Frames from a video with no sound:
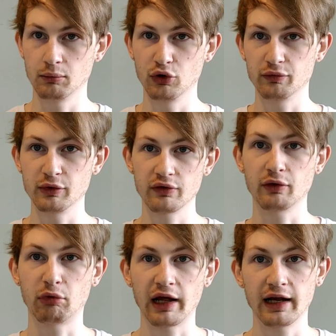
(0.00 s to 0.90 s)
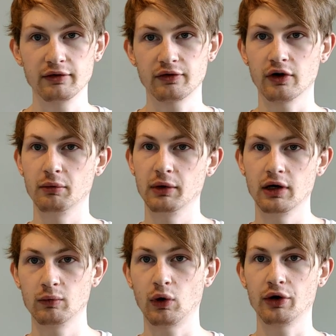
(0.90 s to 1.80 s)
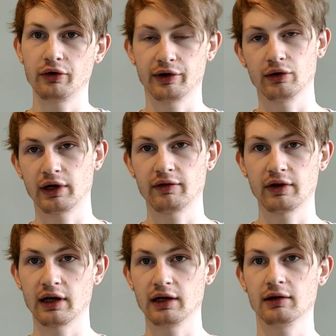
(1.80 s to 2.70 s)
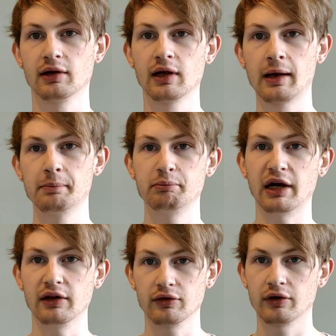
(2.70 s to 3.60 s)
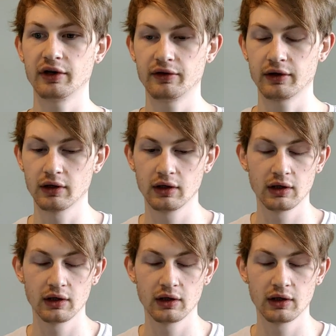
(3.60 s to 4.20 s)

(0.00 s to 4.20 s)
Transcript: movement of the blade from uh, wandering or giving any bends or anything,